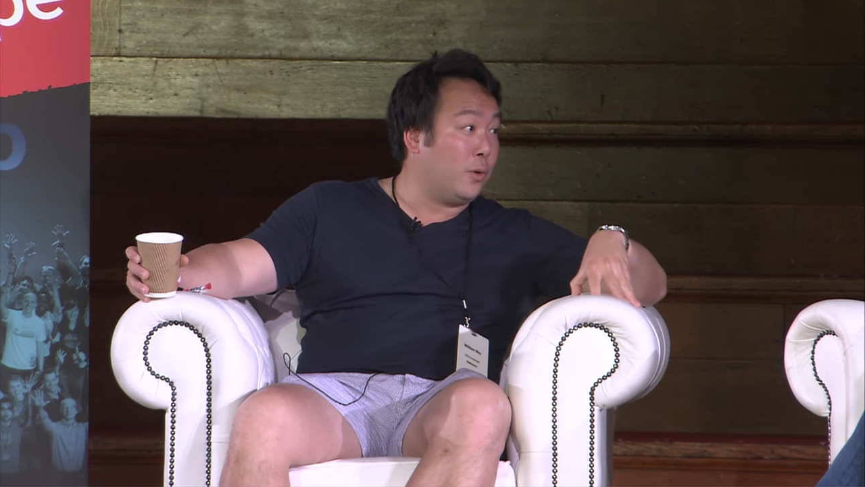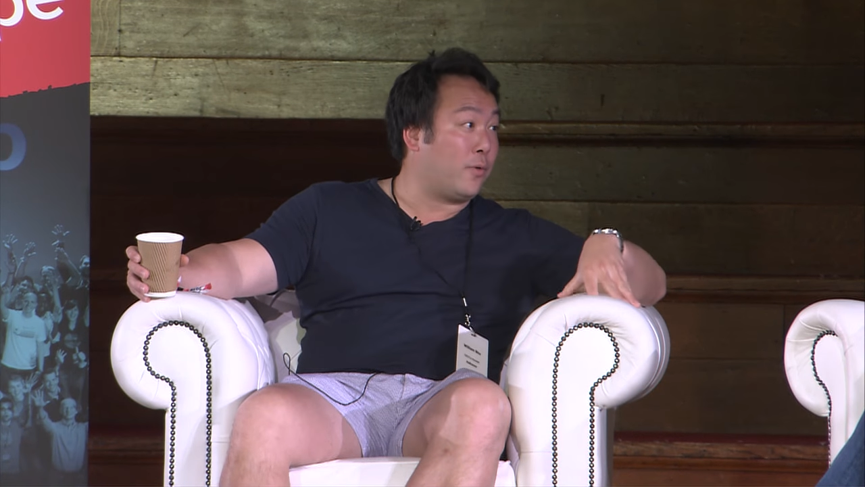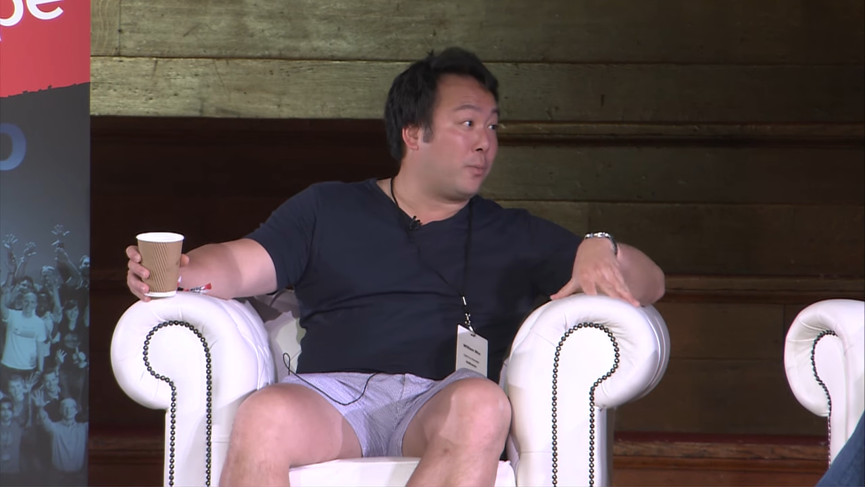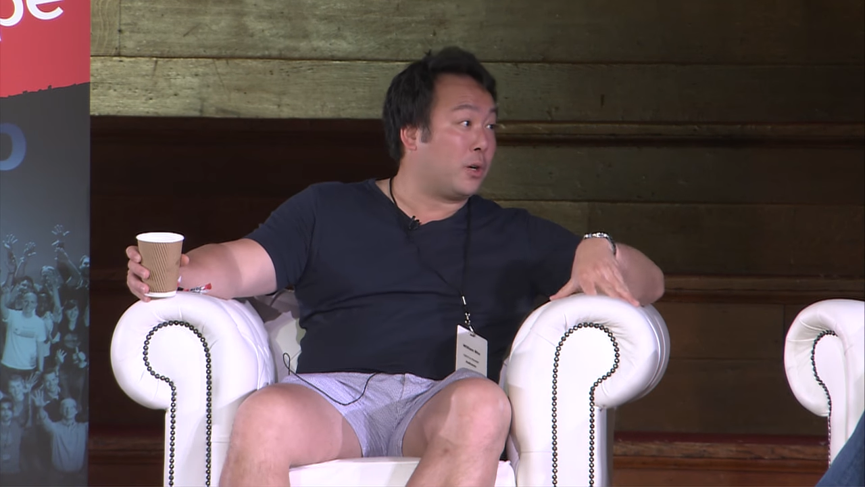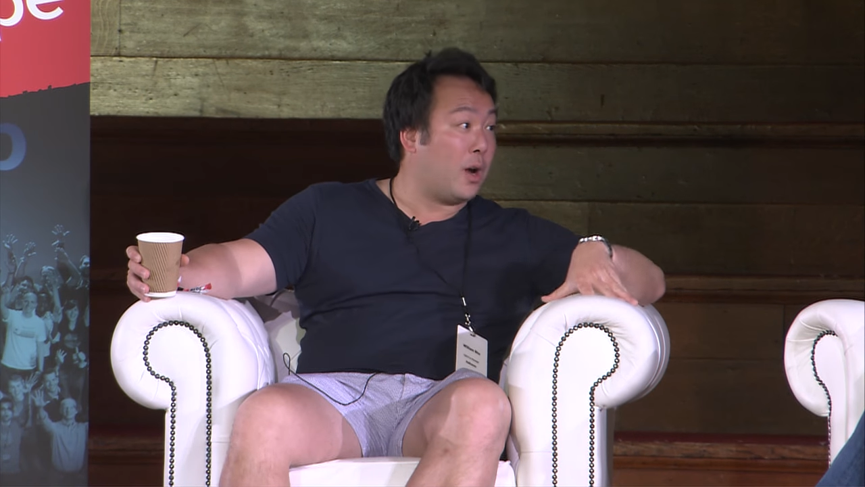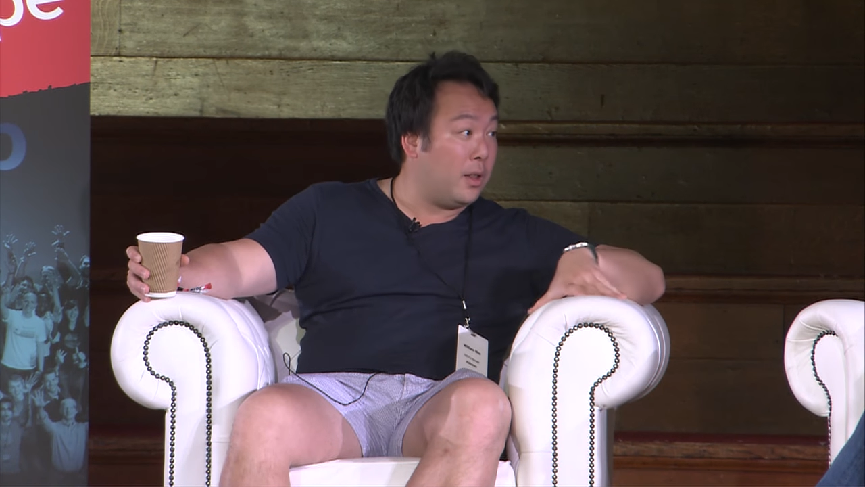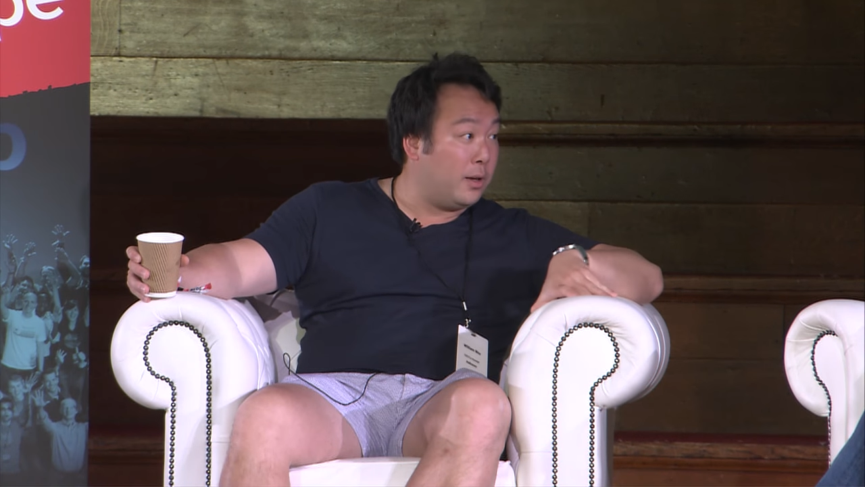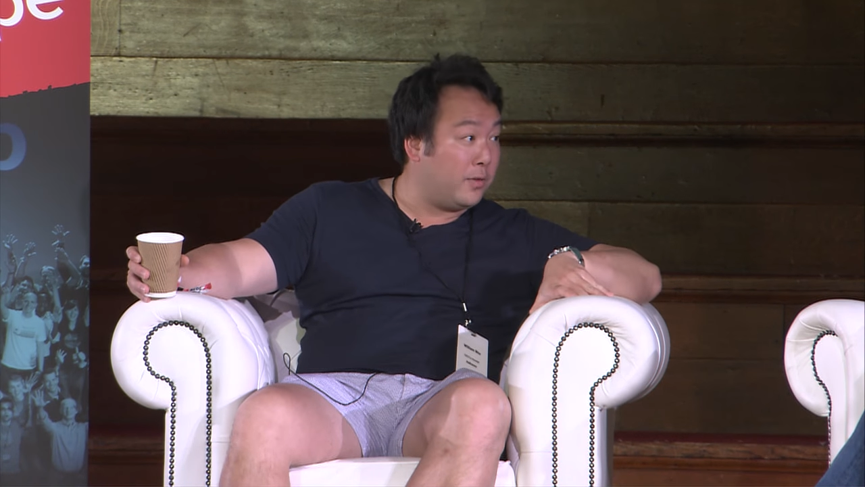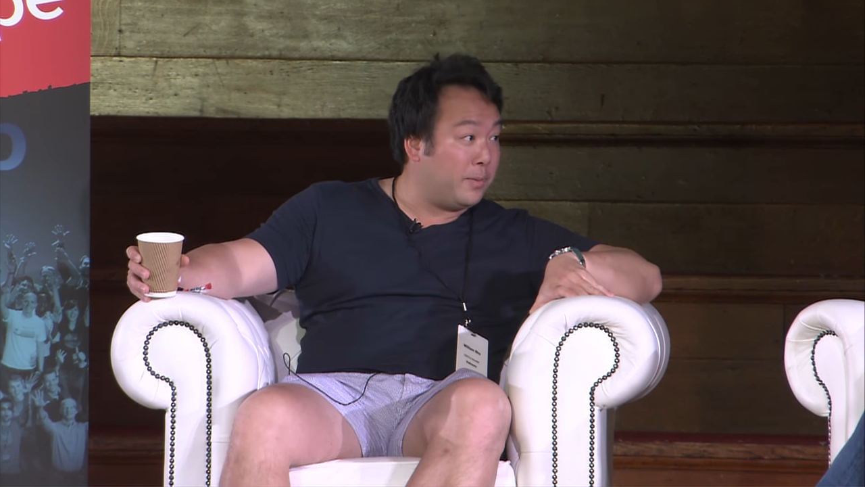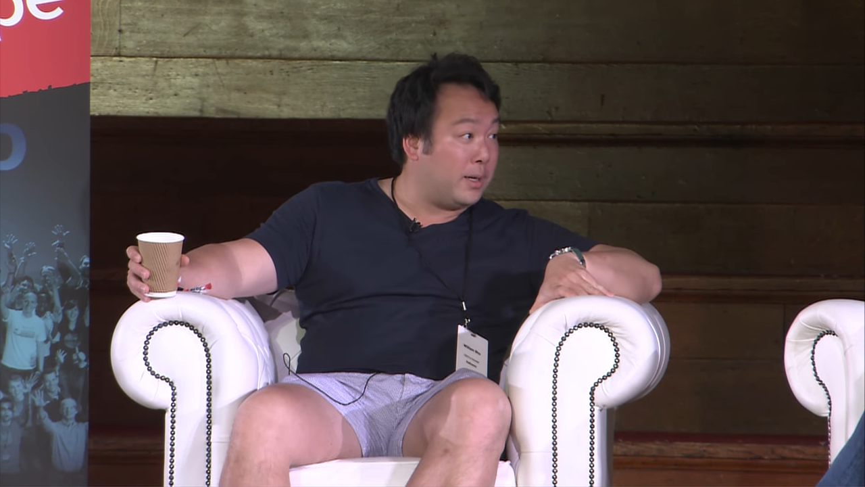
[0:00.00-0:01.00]
to a former
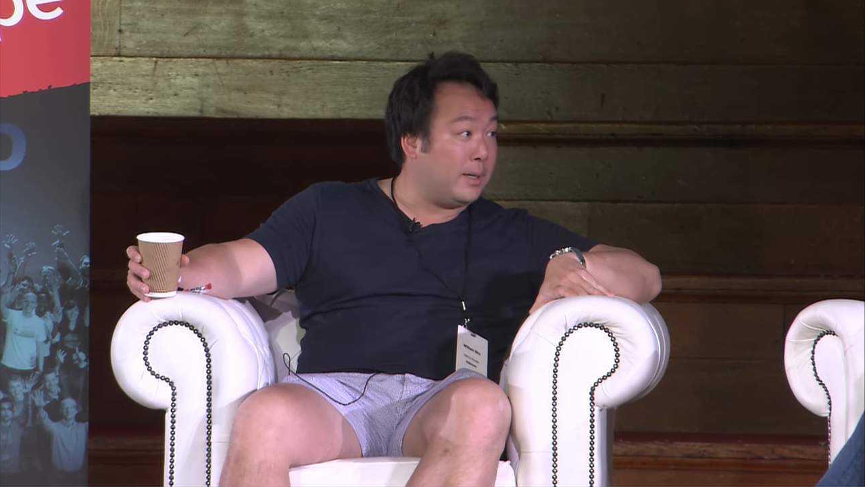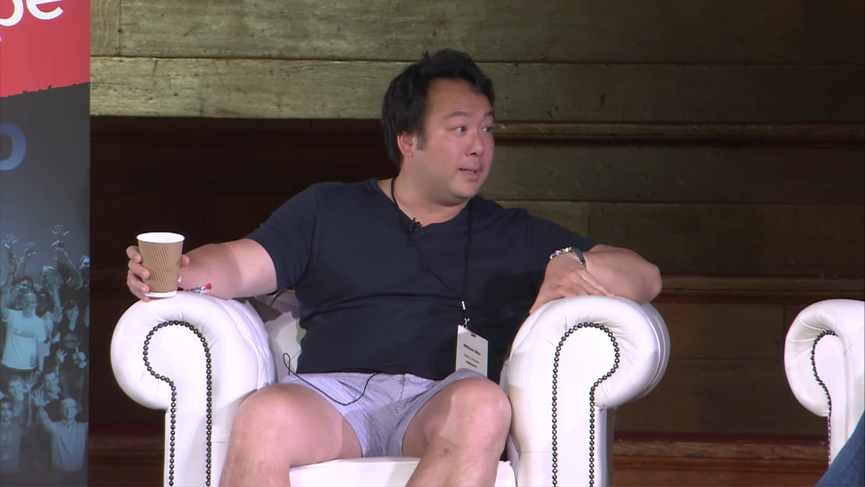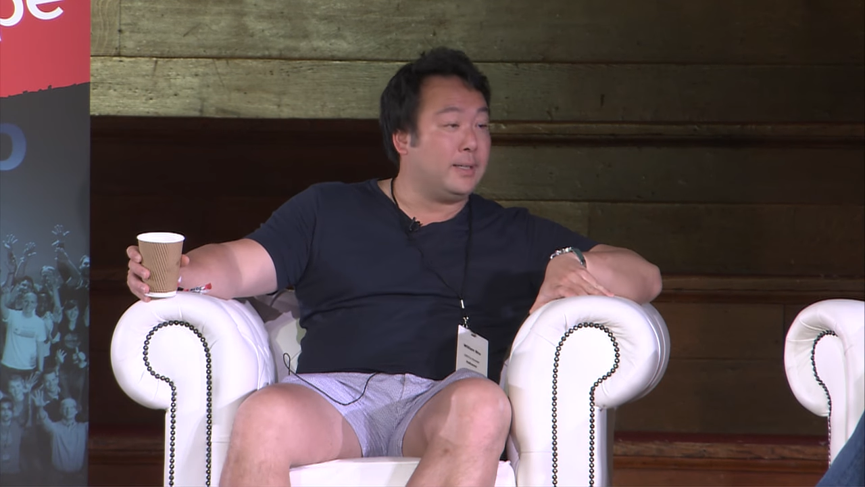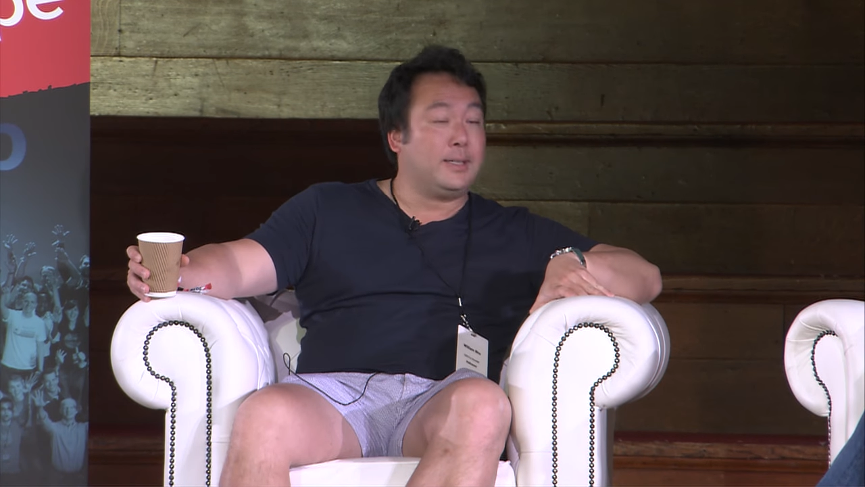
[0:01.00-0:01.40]
colleague of mine